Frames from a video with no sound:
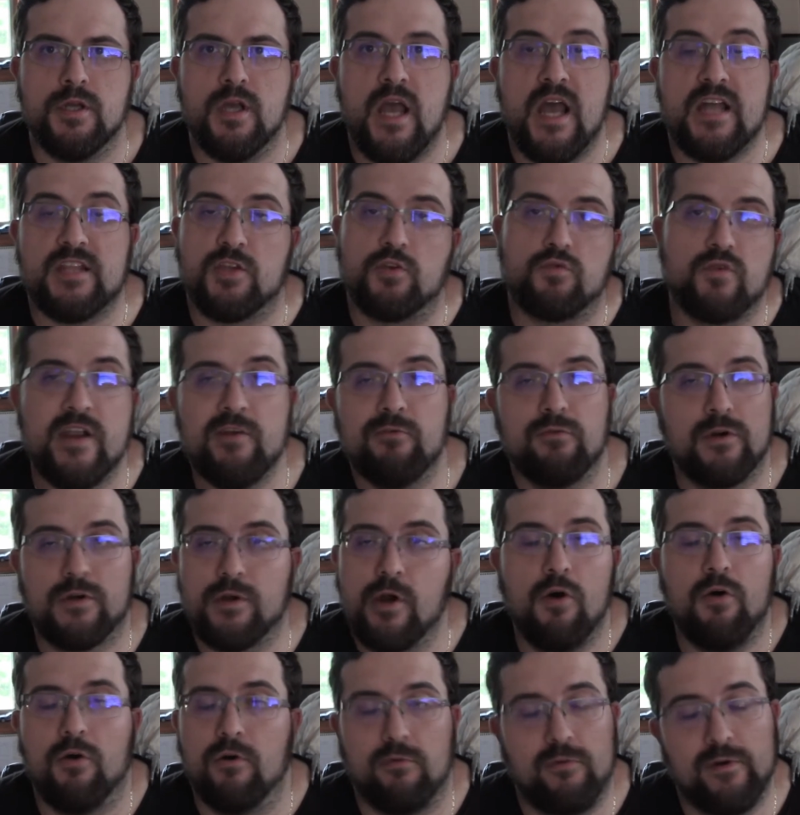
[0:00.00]
At the rate we're
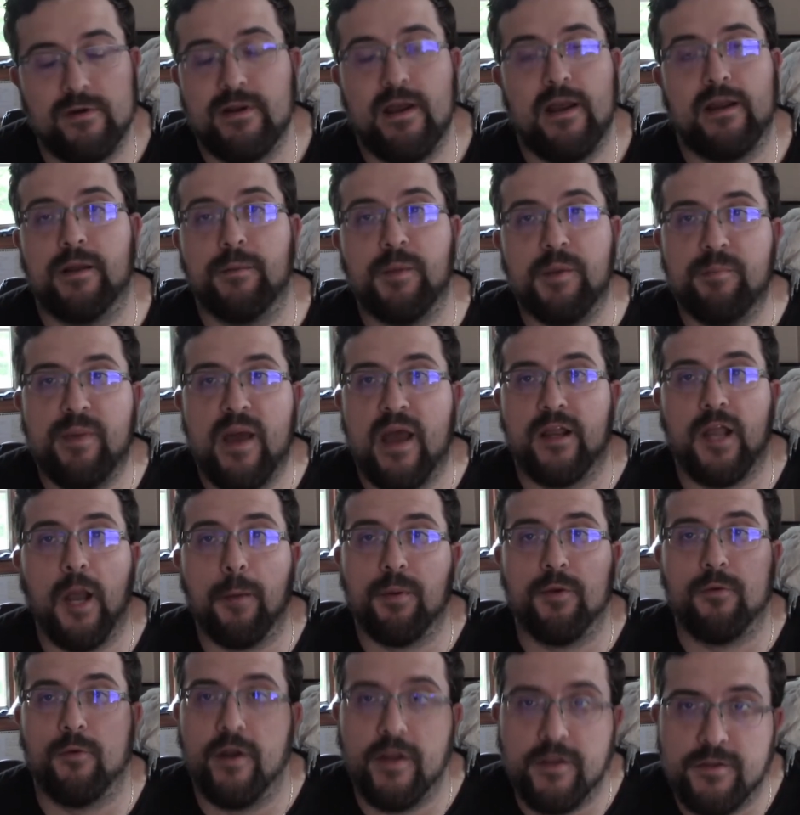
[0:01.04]
going, we're not going to be back up
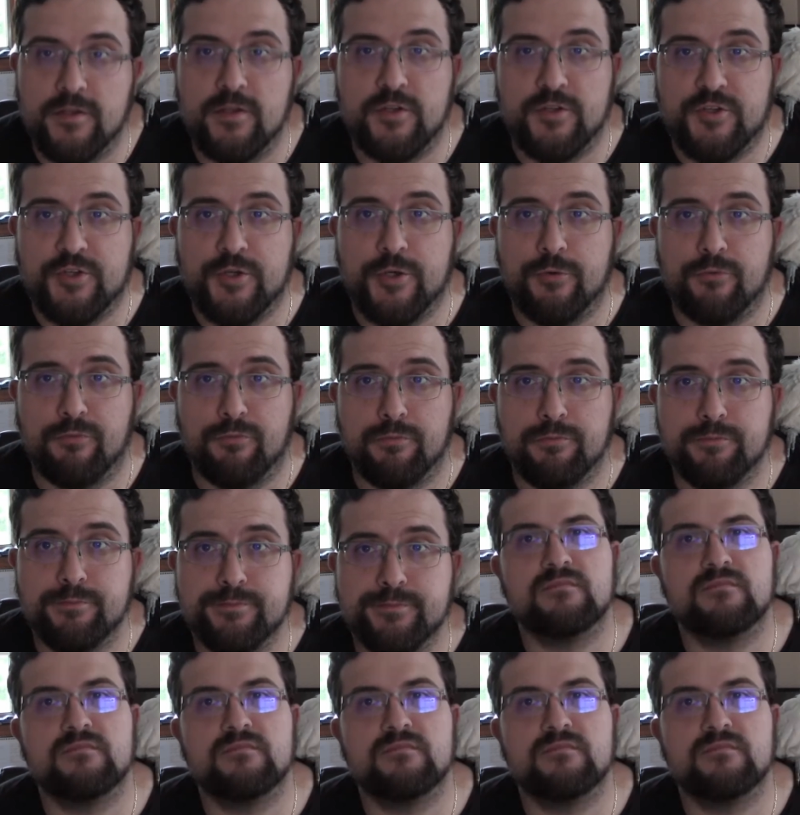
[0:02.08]
and running till June.